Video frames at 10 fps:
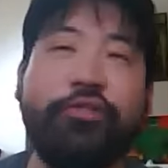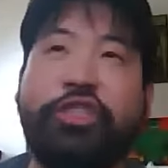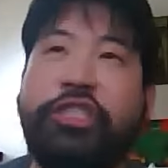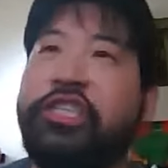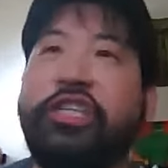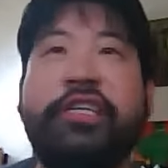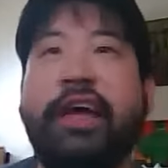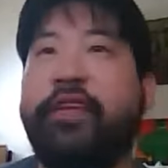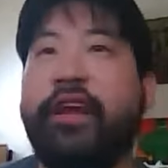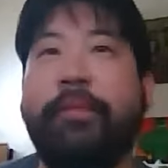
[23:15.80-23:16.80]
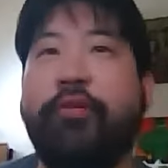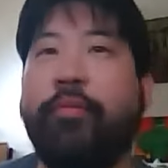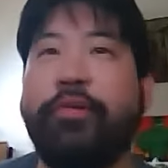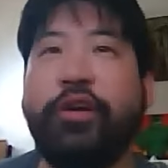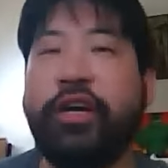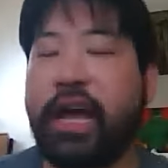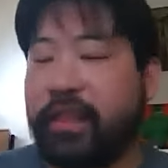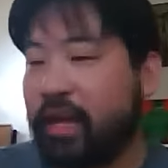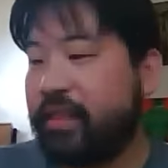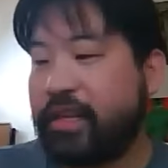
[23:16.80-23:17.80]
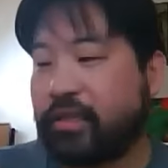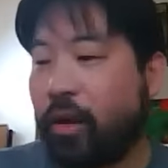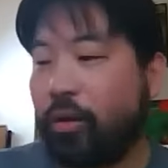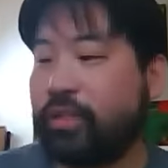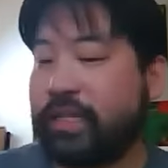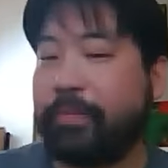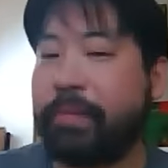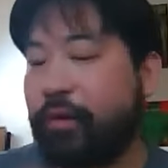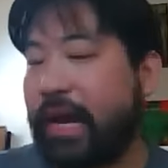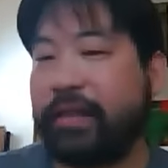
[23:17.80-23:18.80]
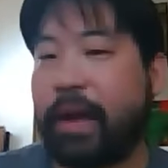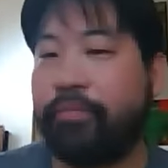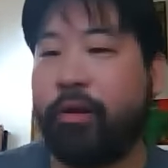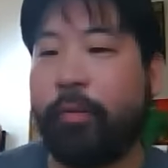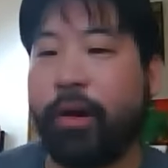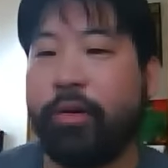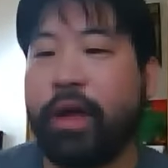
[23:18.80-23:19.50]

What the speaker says: She shouldn't have done that promo. You could have done this whole segment without that promo.